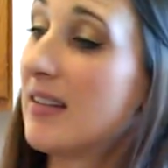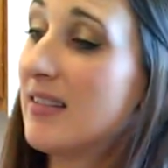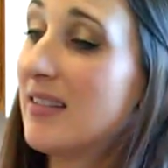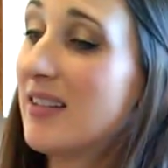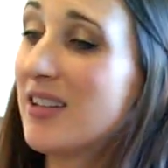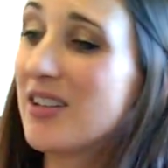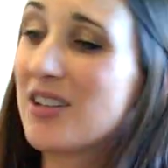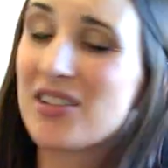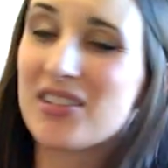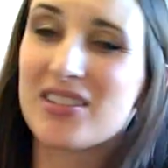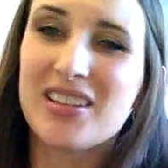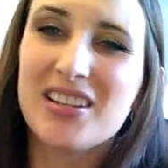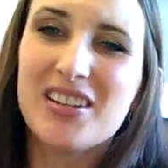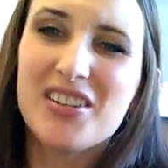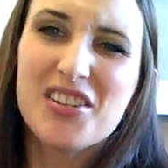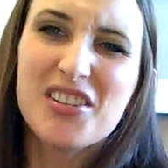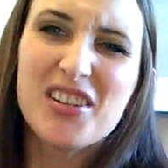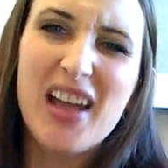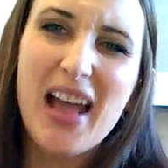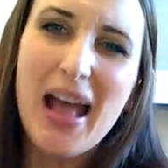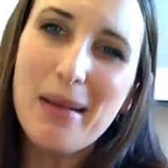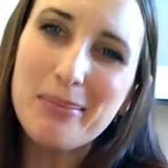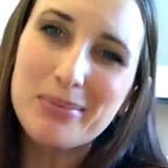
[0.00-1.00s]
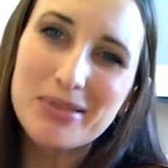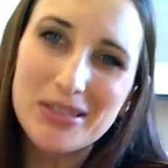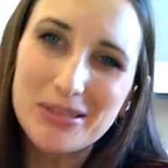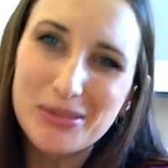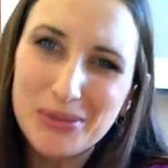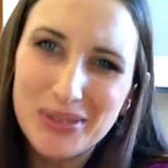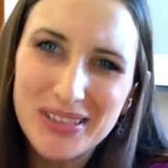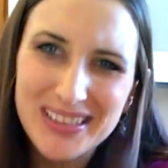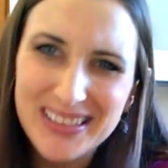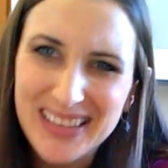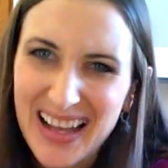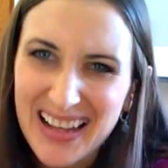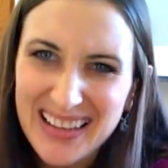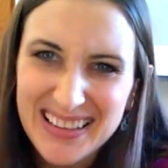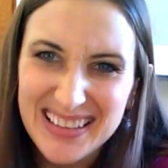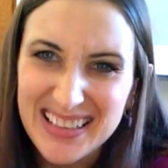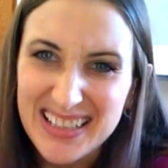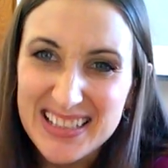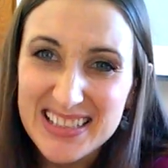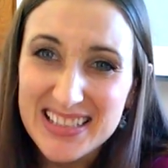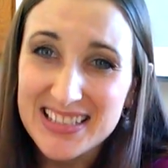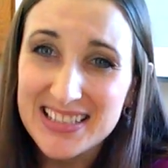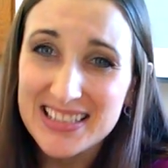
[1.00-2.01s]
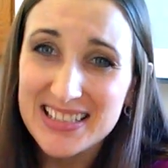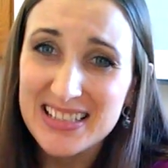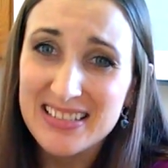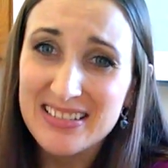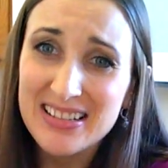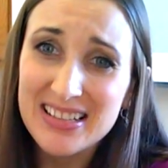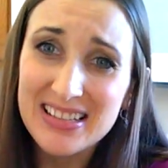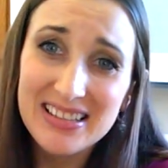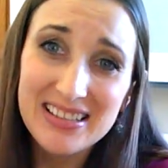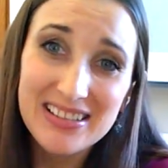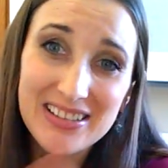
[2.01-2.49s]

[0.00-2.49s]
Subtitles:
they're absolutely not necessary.